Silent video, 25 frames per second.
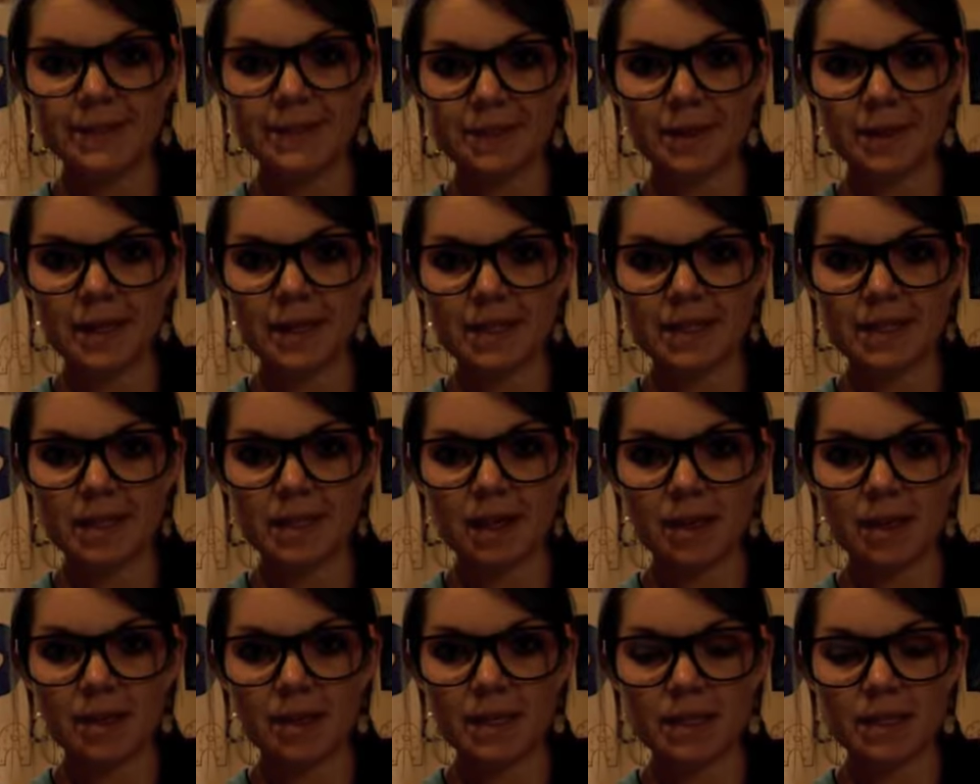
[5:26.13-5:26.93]
So that's
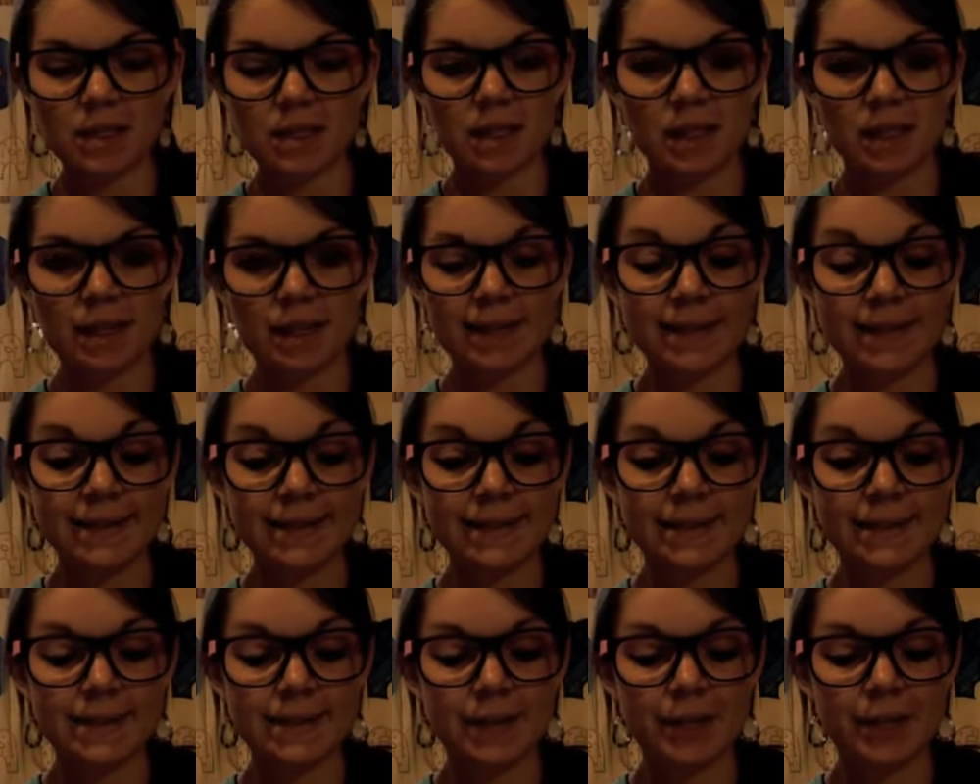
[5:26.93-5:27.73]
basically
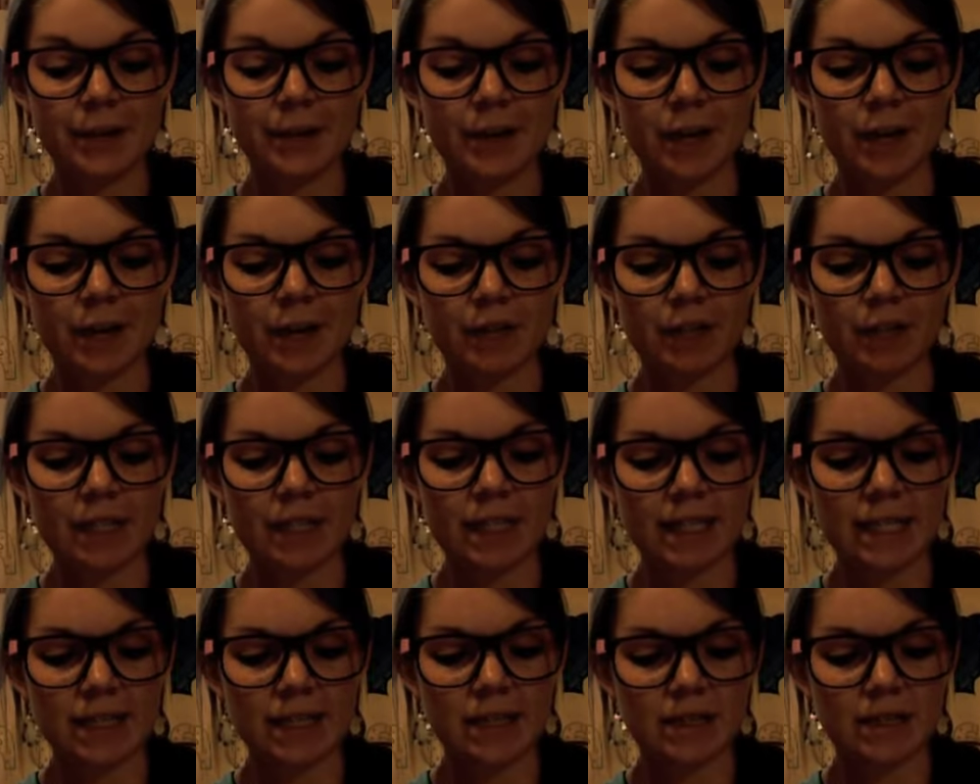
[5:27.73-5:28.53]
lines. They're
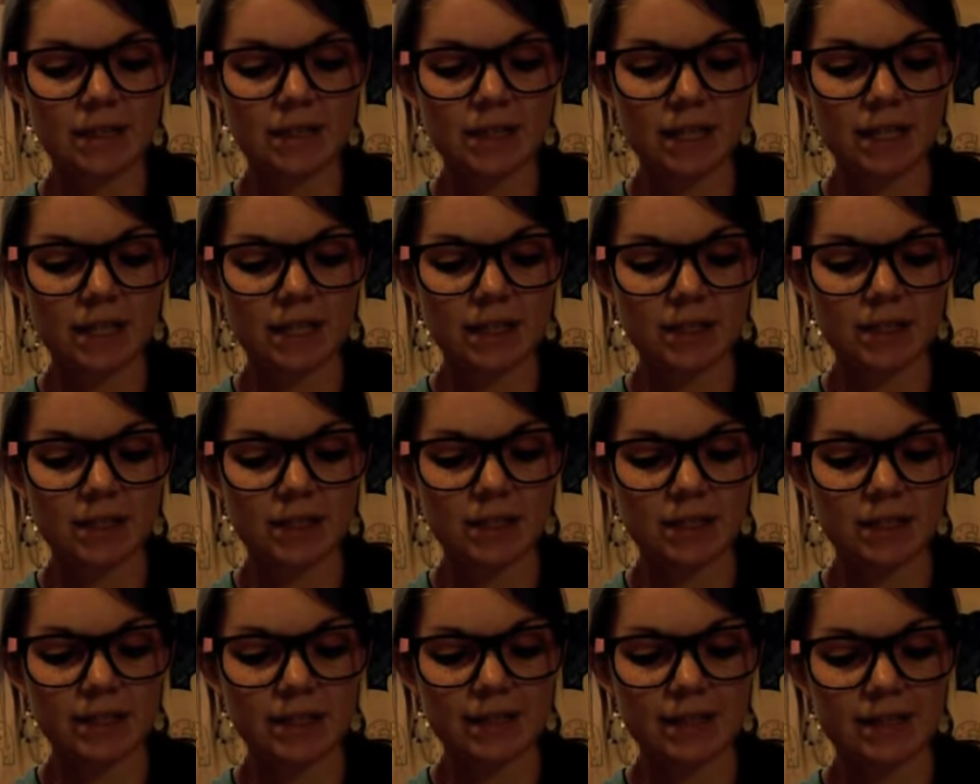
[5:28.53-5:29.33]
really easy
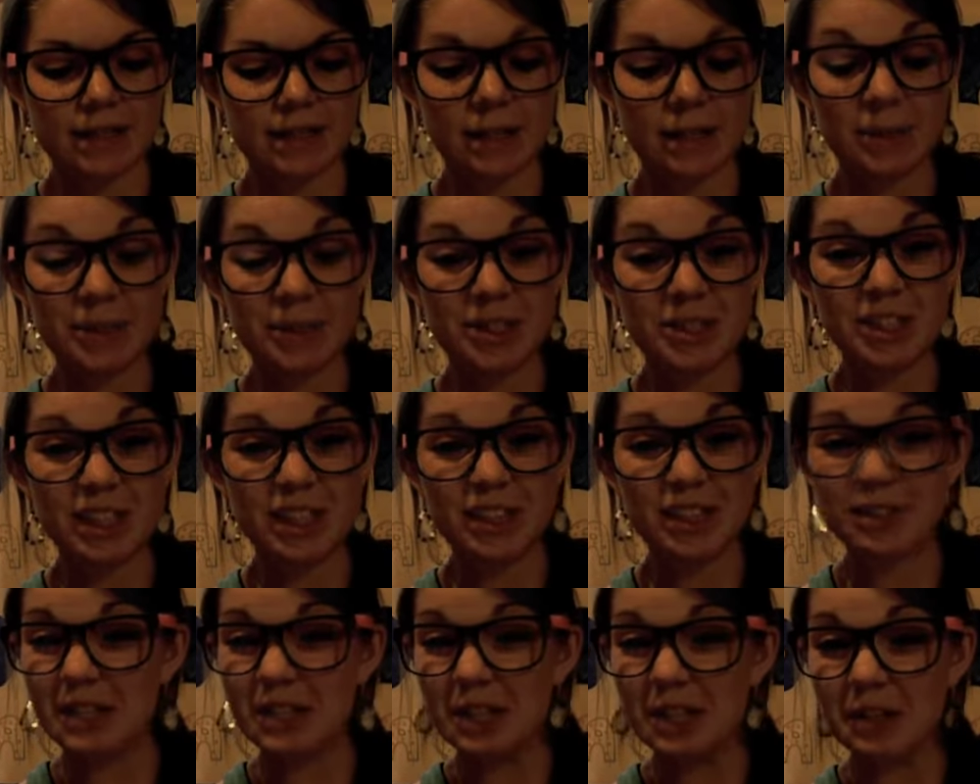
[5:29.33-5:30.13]
to distinguish,
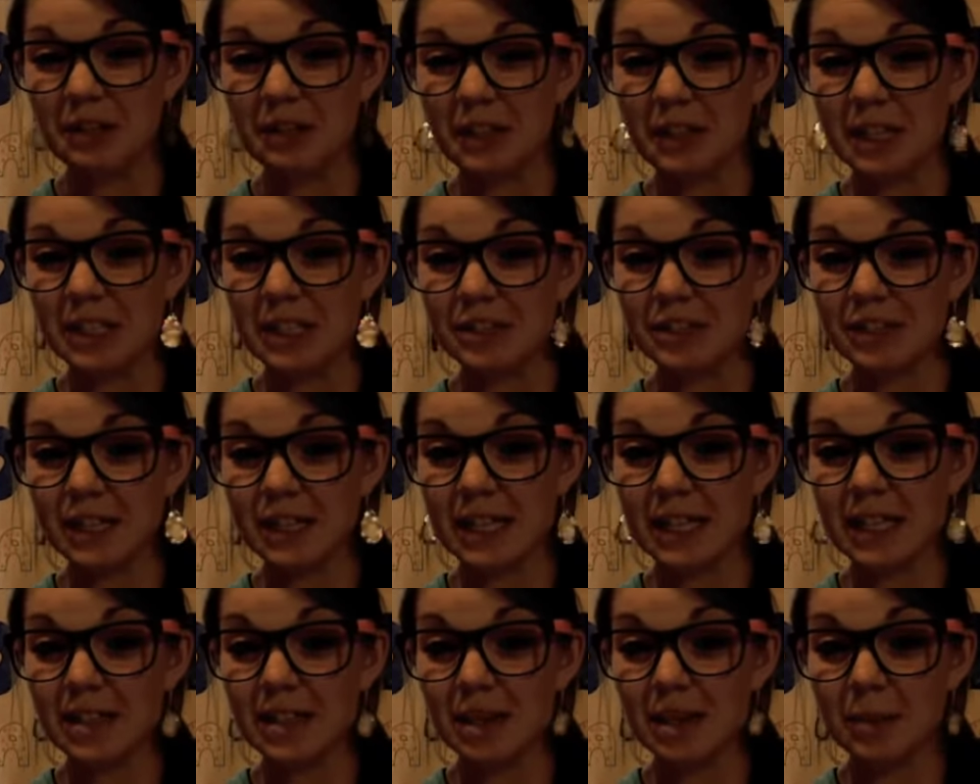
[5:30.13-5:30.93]
and there's nothing really
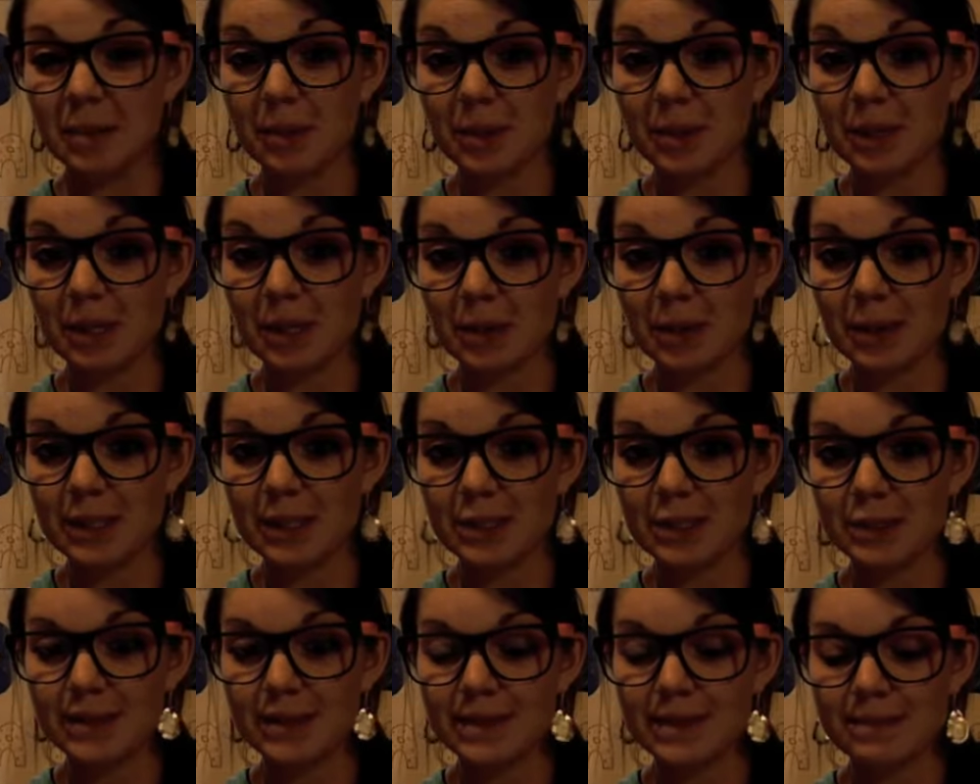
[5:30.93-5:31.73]
tricky about the
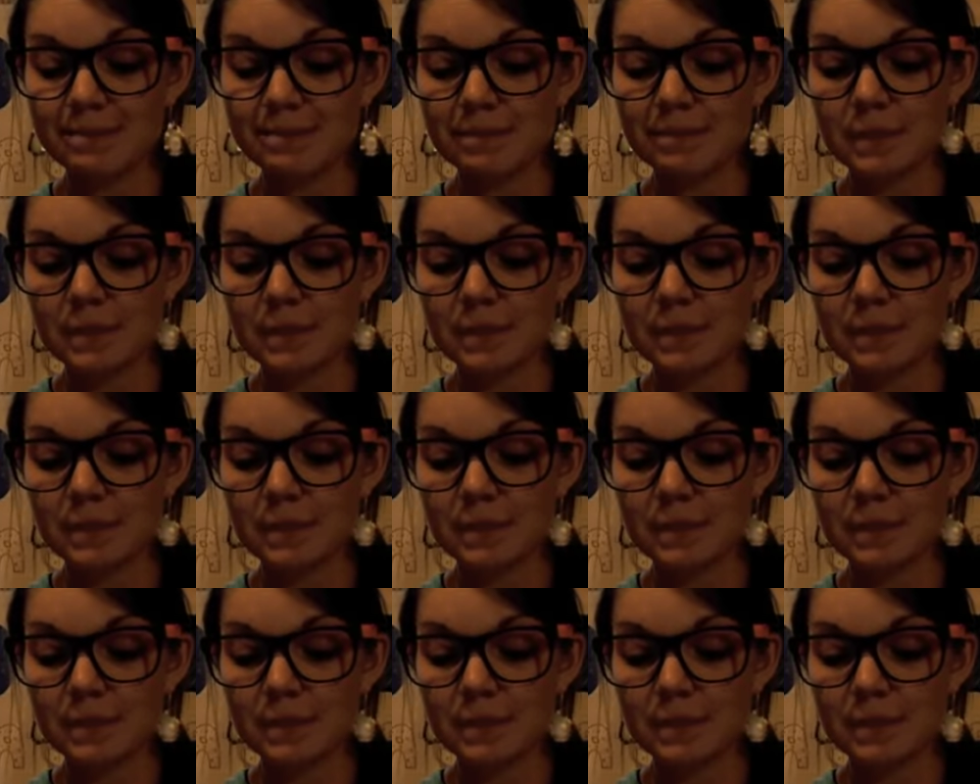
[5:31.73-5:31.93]
equations.